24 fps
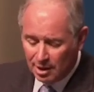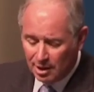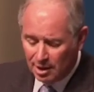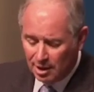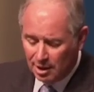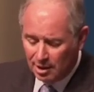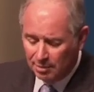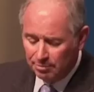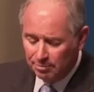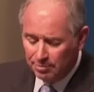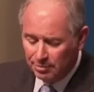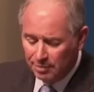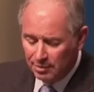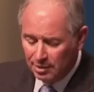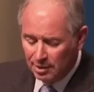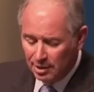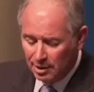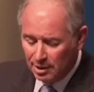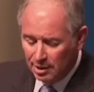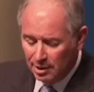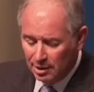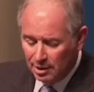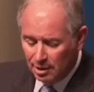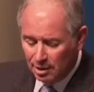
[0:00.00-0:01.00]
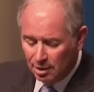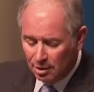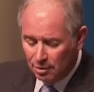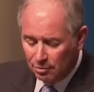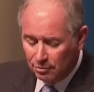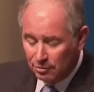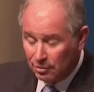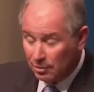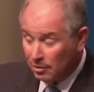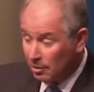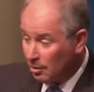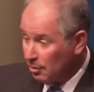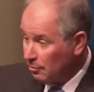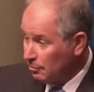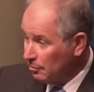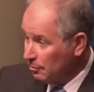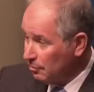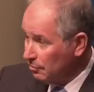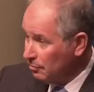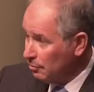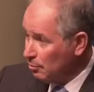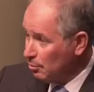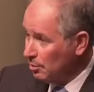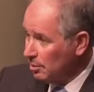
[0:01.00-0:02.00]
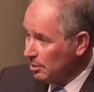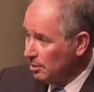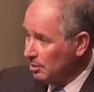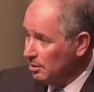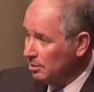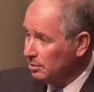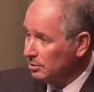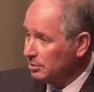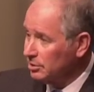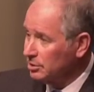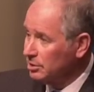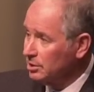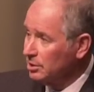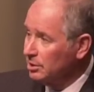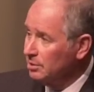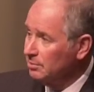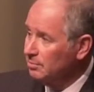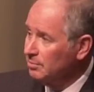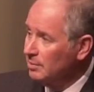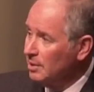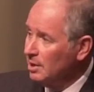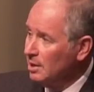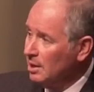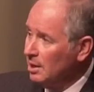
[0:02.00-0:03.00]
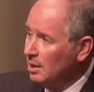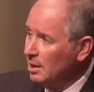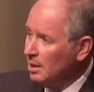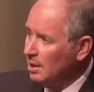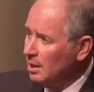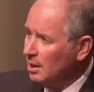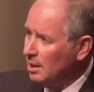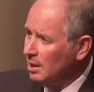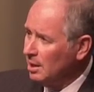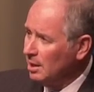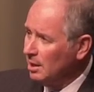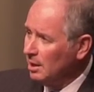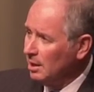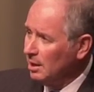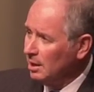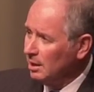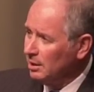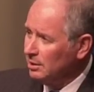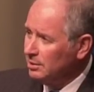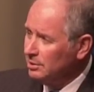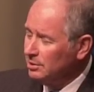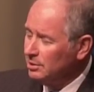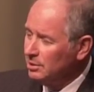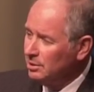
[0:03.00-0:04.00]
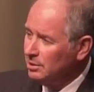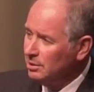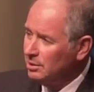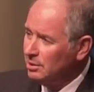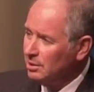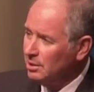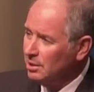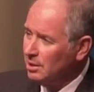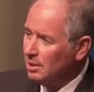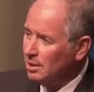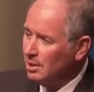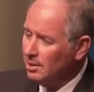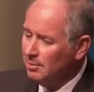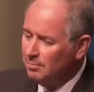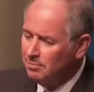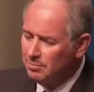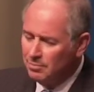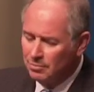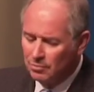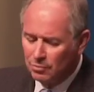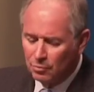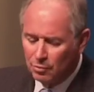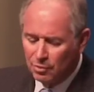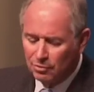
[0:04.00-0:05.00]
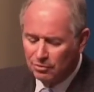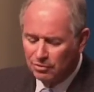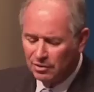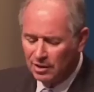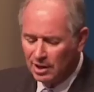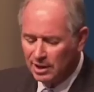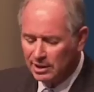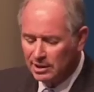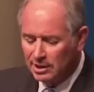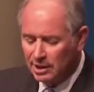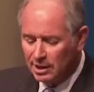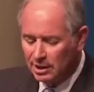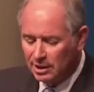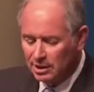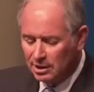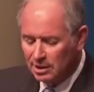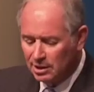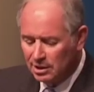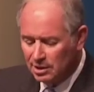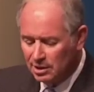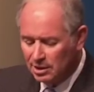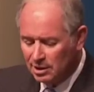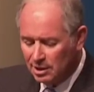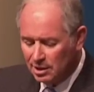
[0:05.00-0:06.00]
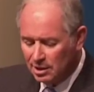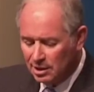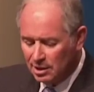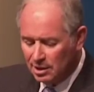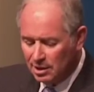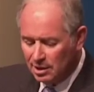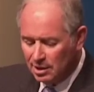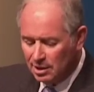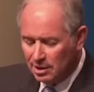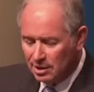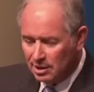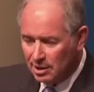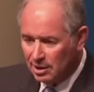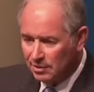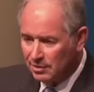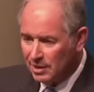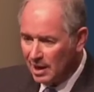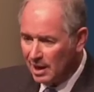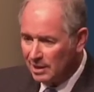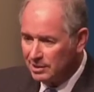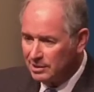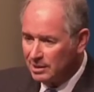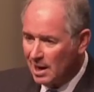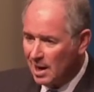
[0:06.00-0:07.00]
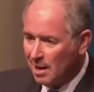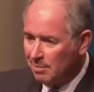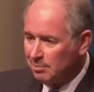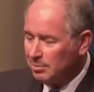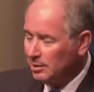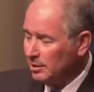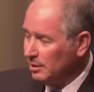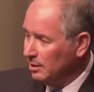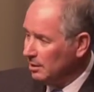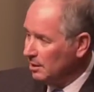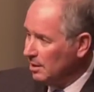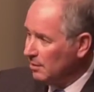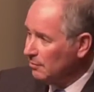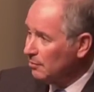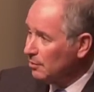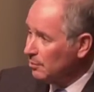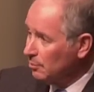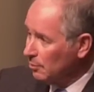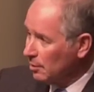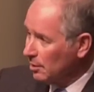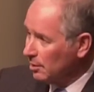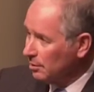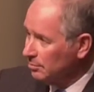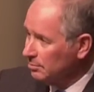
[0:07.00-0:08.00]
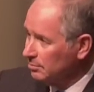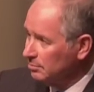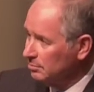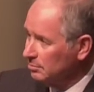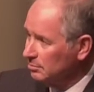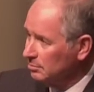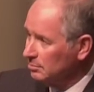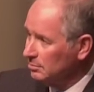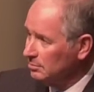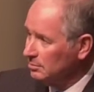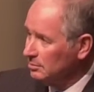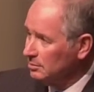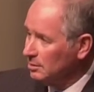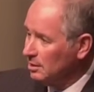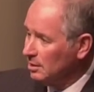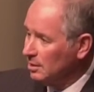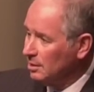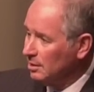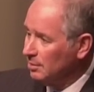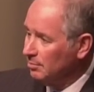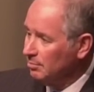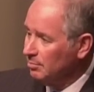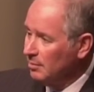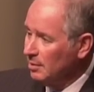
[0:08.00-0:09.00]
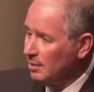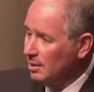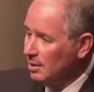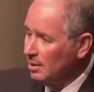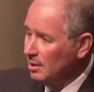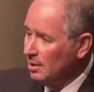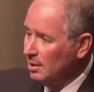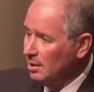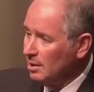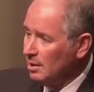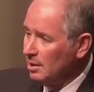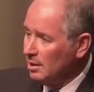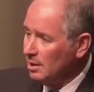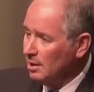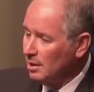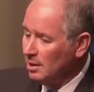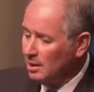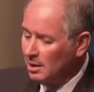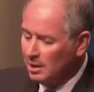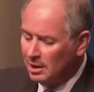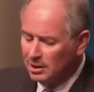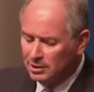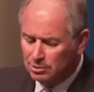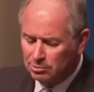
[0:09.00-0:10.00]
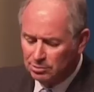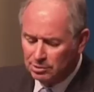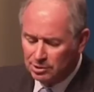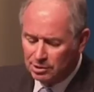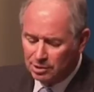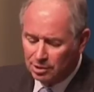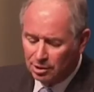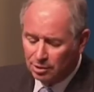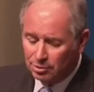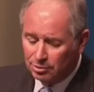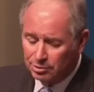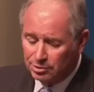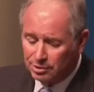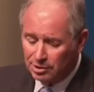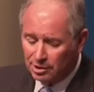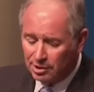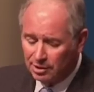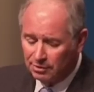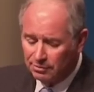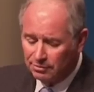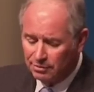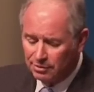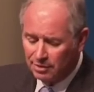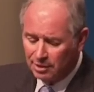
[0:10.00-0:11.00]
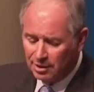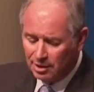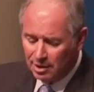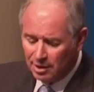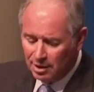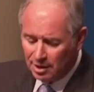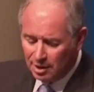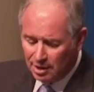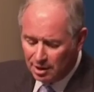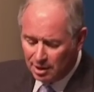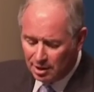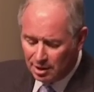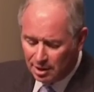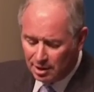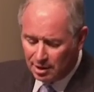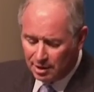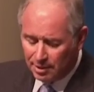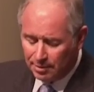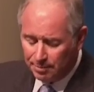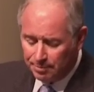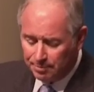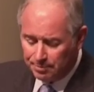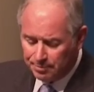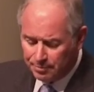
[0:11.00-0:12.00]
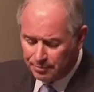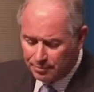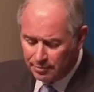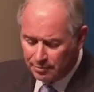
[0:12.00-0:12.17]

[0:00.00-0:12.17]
um, over, over 40 years. Uh, and um, we're finding that that's happening everywhere um, uh, as a result of um,